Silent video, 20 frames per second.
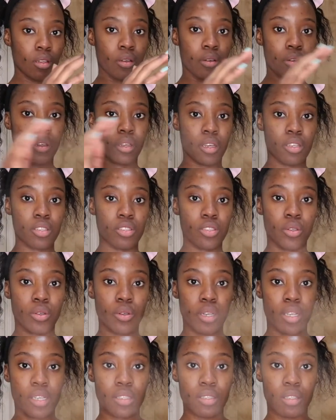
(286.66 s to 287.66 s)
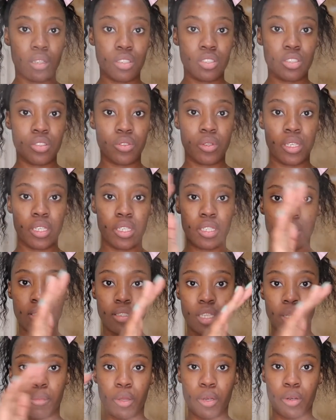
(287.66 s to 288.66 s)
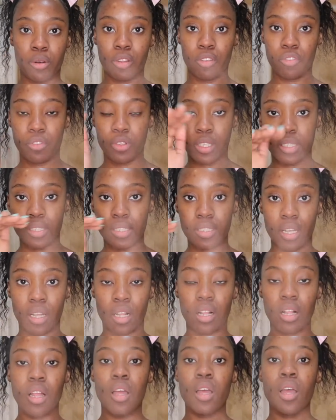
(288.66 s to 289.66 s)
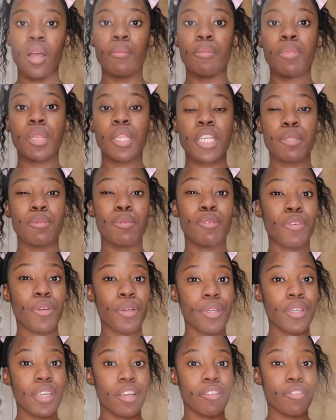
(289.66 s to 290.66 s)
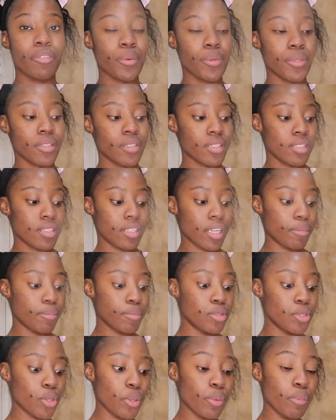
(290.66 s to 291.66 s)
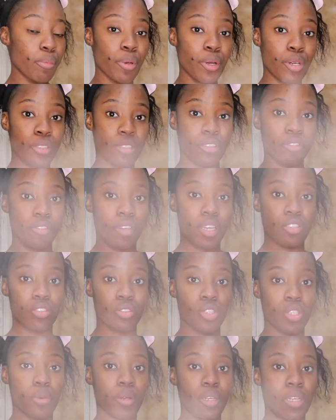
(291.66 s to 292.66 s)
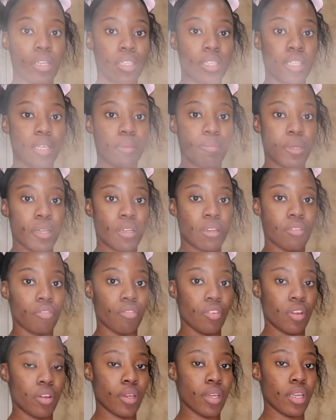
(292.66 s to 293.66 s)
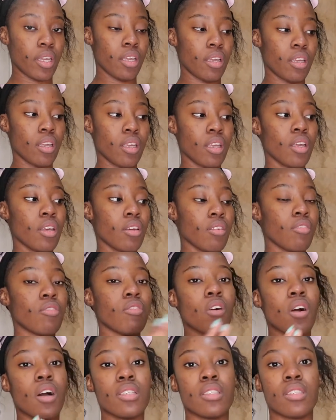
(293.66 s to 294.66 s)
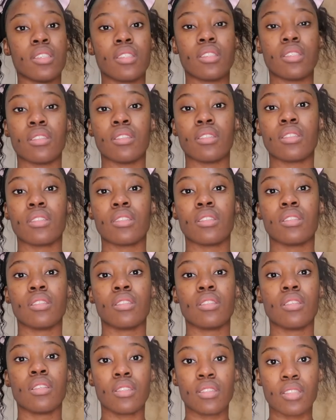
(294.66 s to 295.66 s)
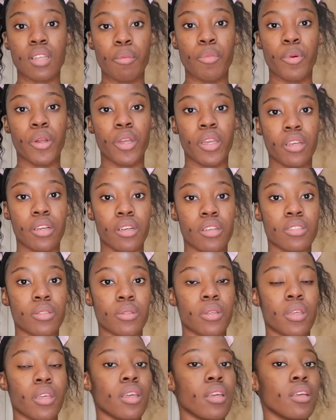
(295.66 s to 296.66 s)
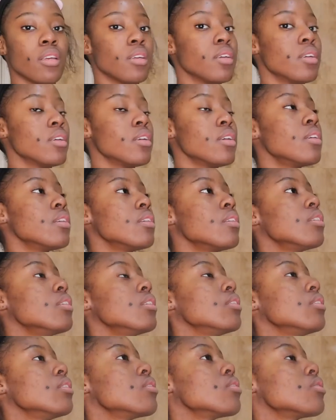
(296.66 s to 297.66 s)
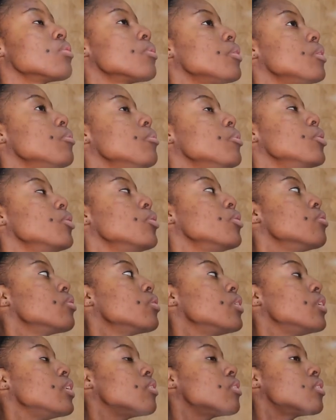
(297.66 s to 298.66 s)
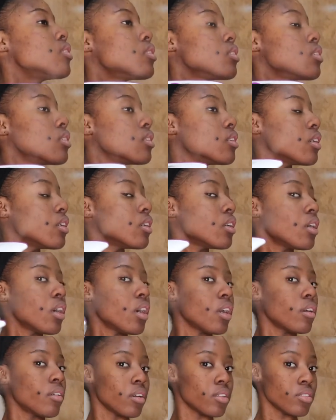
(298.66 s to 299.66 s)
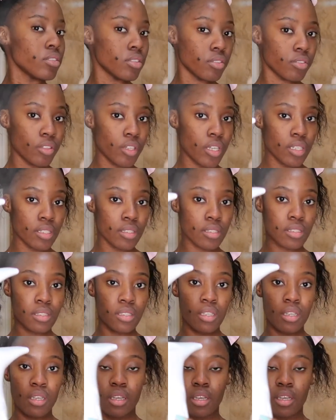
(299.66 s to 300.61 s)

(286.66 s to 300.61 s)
Okay, so it has started to release steam. I don't know if you can tell. Please be very careful with this step. Don't burn your face. So you want to keep it at a very far distance. Somewhere here is okay. And you just want to maneuver it around your face.